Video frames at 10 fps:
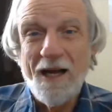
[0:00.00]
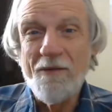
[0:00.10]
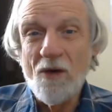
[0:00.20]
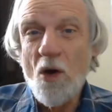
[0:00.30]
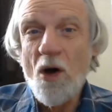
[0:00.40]

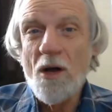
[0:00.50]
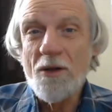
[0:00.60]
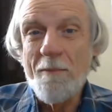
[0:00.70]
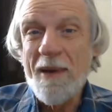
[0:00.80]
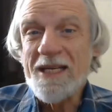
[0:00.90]
of law.
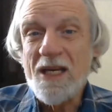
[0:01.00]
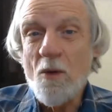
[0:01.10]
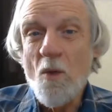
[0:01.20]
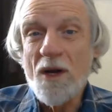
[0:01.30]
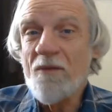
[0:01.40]
The
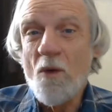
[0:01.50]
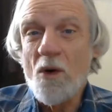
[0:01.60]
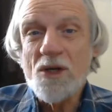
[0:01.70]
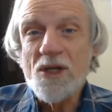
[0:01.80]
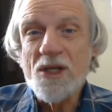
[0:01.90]
basic one, of
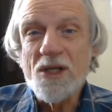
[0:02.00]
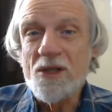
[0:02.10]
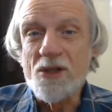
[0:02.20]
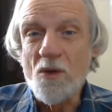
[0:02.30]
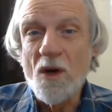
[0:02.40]
course, is
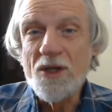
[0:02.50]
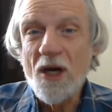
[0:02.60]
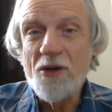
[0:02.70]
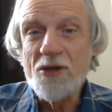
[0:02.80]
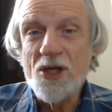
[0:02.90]
do unto
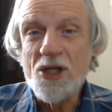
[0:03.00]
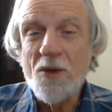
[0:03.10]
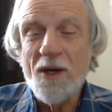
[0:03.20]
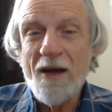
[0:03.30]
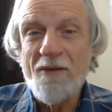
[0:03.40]
others as
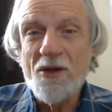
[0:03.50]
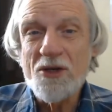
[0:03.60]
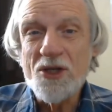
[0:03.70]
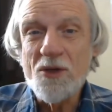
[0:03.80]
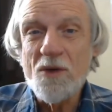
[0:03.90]
you would have
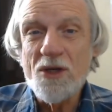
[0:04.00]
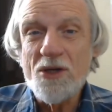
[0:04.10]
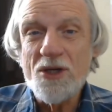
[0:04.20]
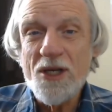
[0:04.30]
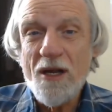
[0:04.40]
others do unto
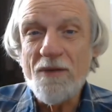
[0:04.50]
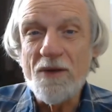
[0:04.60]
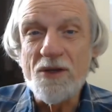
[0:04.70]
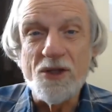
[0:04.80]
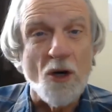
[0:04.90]
yourself,
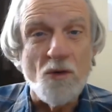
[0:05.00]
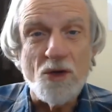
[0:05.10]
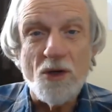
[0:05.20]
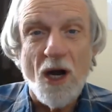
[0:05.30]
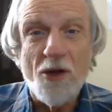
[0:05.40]
and don't
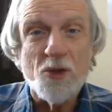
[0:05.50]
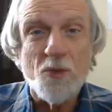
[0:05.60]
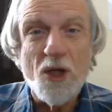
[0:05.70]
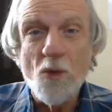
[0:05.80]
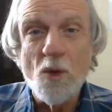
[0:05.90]
do to others
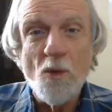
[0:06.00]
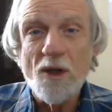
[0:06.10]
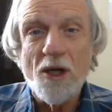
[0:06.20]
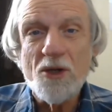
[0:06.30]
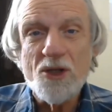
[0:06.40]
what you wouldn't
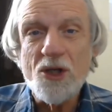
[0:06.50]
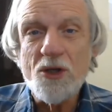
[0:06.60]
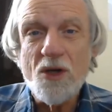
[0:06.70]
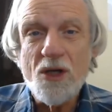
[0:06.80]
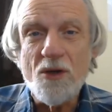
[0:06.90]
want others to
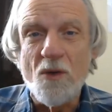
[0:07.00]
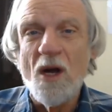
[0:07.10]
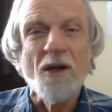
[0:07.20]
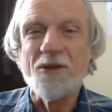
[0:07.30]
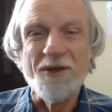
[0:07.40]
do to you.
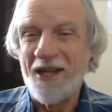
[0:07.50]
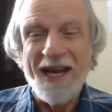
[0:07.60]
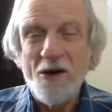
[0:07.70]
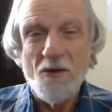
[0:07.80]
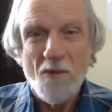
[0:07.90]

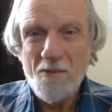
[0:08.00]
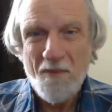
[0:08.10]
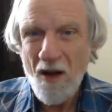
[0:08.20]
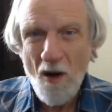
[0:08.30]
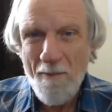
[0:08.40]
They don't
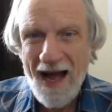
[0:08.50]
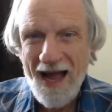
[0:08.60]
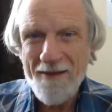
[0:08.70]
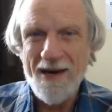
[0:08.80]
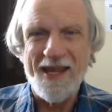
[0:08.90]

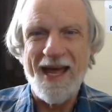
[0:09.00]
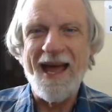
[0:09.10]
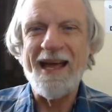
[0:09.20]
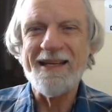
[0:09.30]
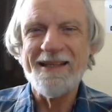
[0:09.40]
abide by
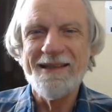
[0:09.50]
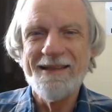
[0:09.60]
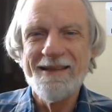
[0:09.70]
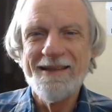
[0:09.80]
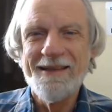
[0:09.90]
that.
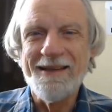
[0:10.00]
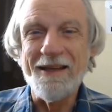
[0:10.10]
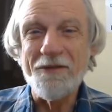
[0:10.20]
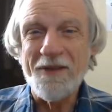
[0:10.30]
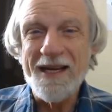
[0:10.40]

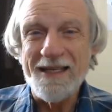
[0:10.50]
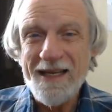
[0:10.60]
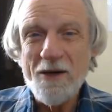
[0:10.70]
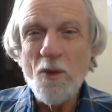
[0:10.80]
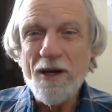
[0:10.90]
If they
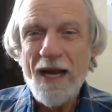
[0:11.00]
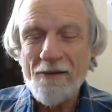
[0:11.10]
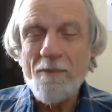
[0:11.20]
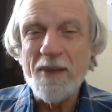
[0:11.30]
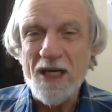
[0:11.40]
did, we could
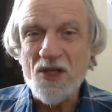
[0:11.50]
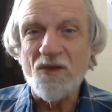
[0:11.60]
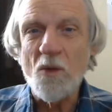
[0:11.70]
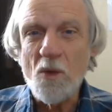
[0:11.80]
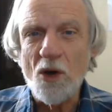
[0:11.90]
have a
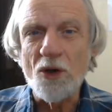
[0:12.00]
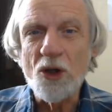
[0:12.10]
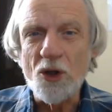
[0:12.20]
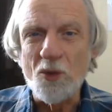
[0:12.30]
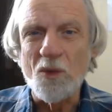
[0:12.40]
peaceful world,
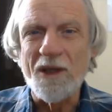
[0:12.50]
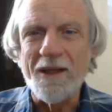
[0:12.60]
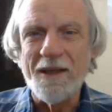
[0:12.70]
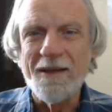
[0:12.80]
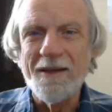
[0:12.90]
couldn't we?